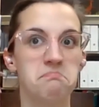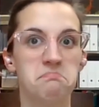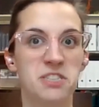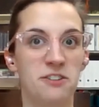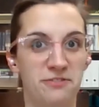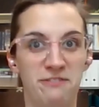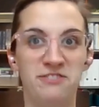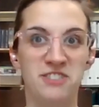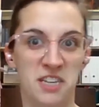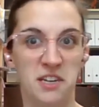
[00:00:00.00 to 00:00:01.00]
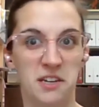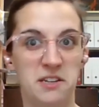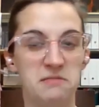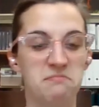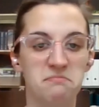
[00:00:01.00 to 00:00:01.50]
to
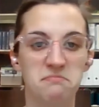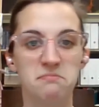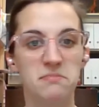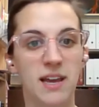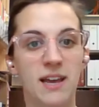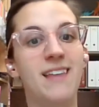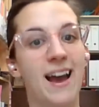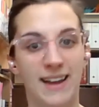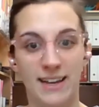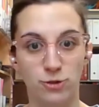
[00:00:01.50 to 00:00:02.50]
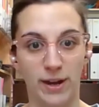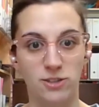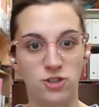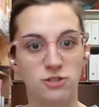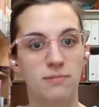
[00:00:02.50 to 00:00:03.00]
15 in that age
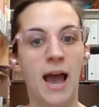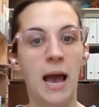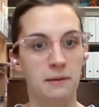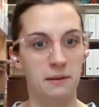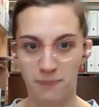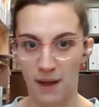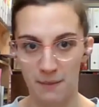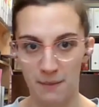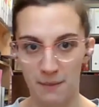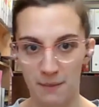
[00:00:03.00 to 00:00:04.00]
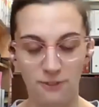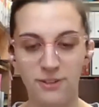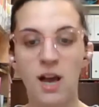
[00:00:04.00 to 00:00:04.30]
range by myself.